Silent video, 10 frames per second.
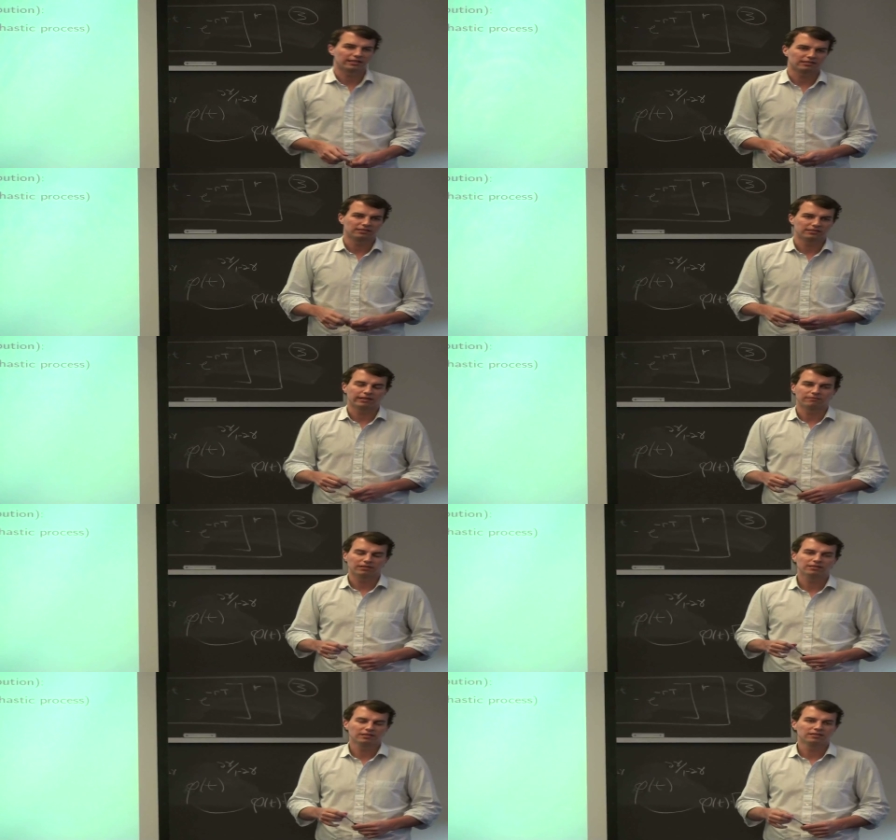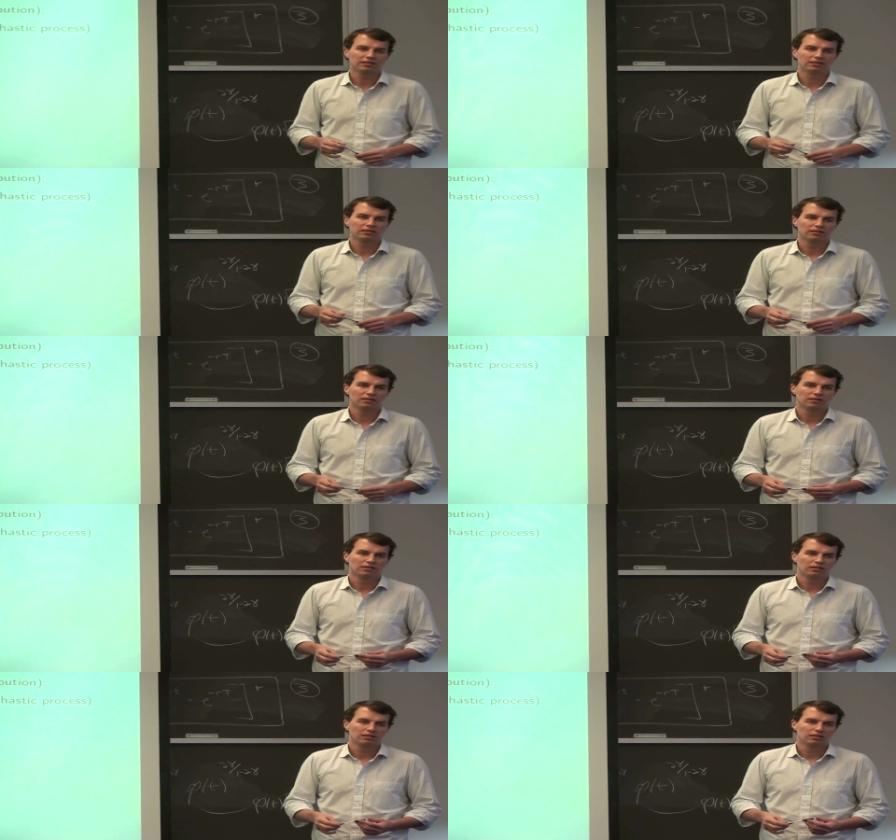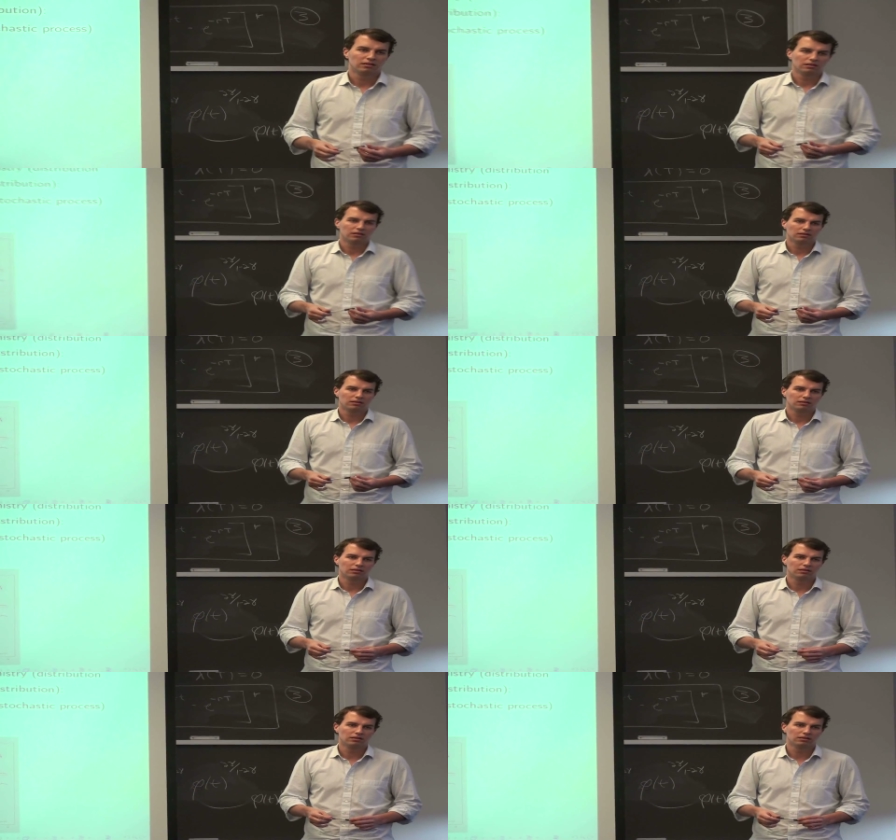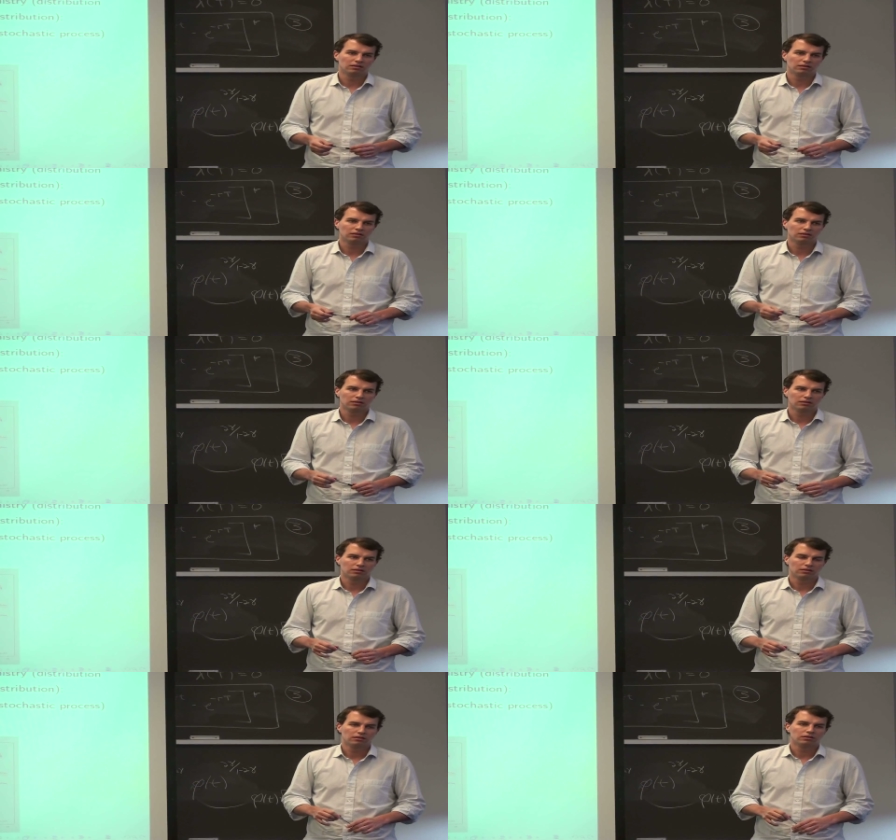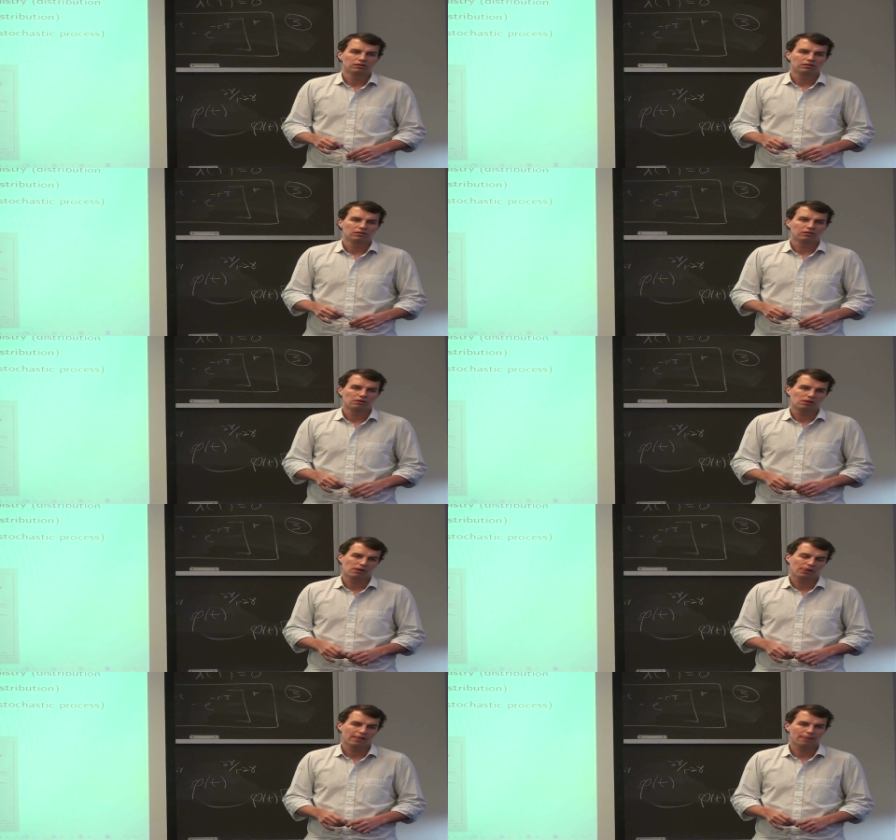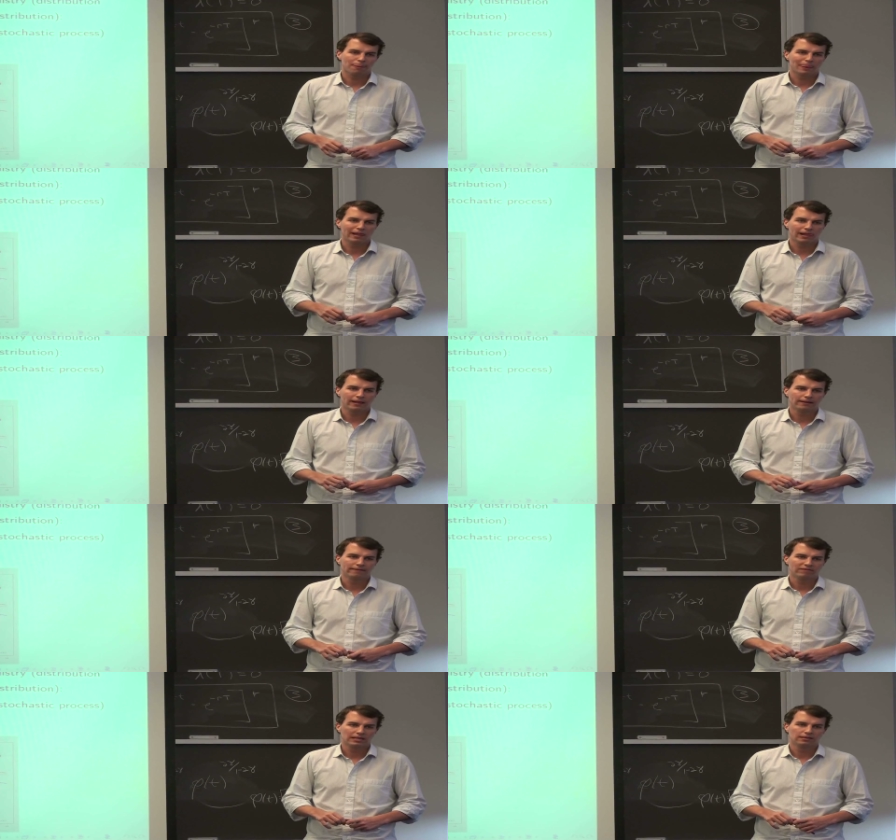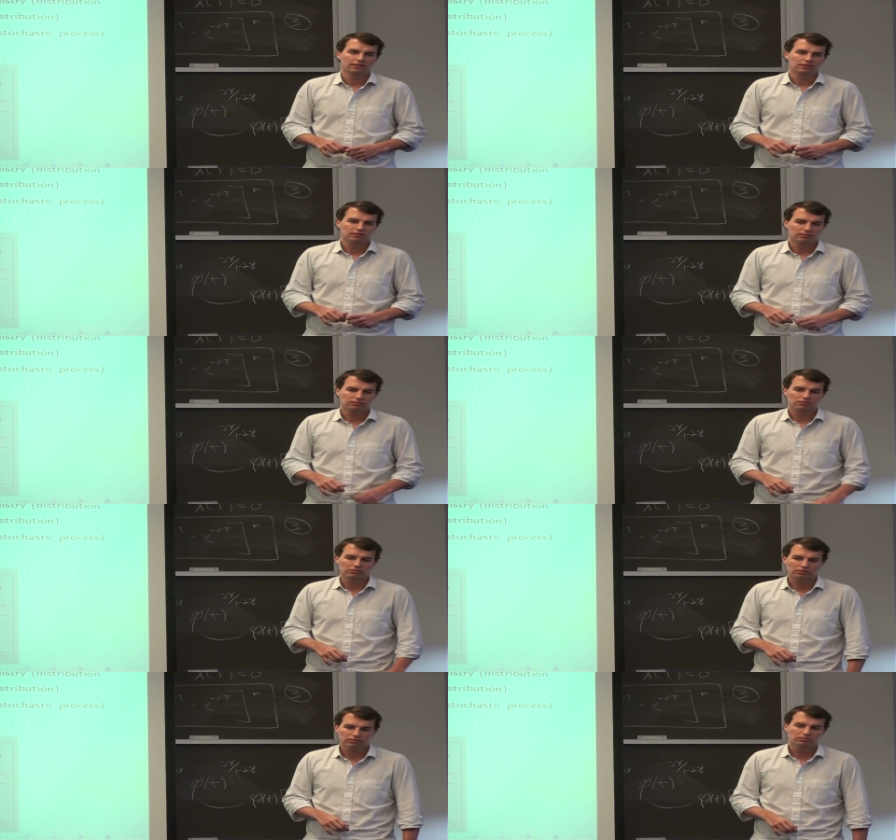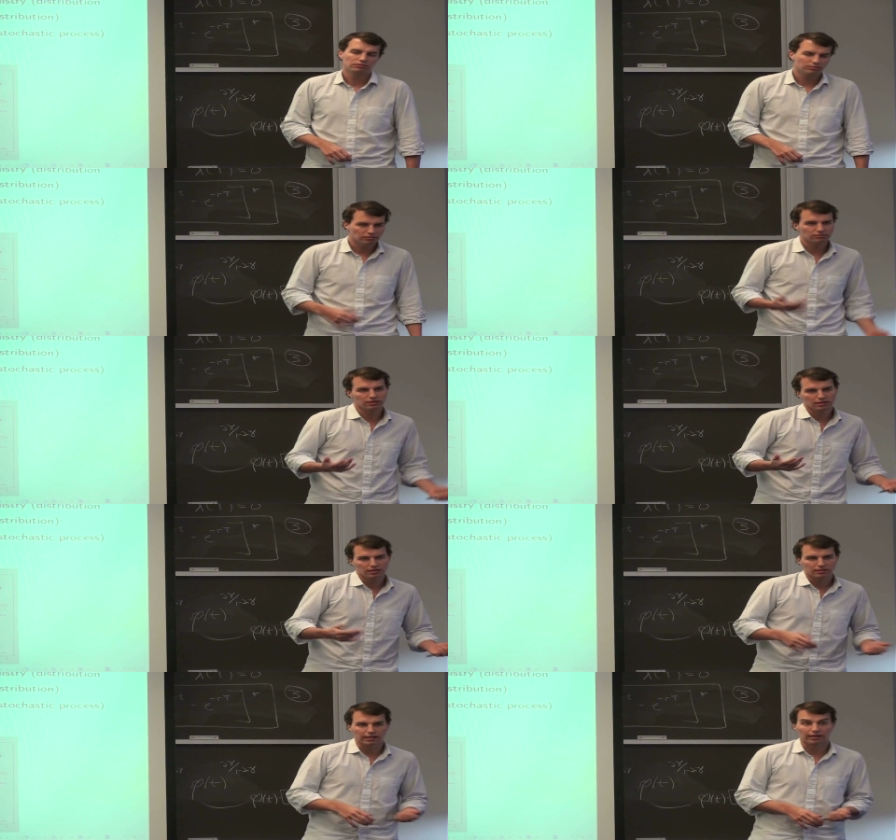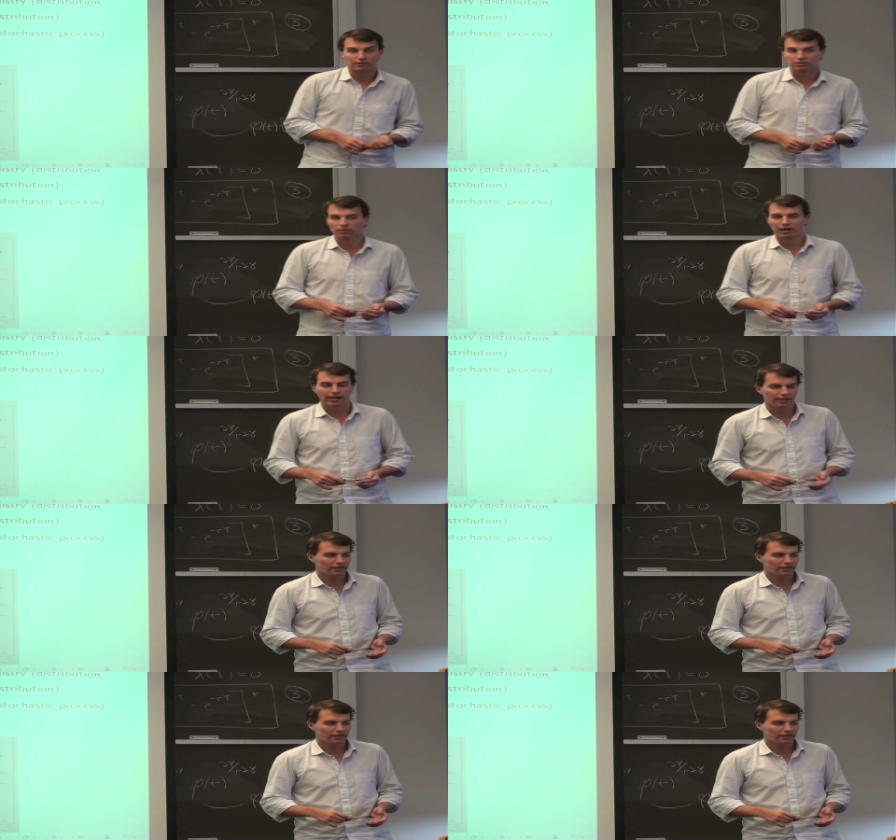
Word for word: exactly the same. Yeah. They're also, yeah, very small loans, right? So it's, I mean, if you have these fixed costs, they're above the size of the road. Yeah, so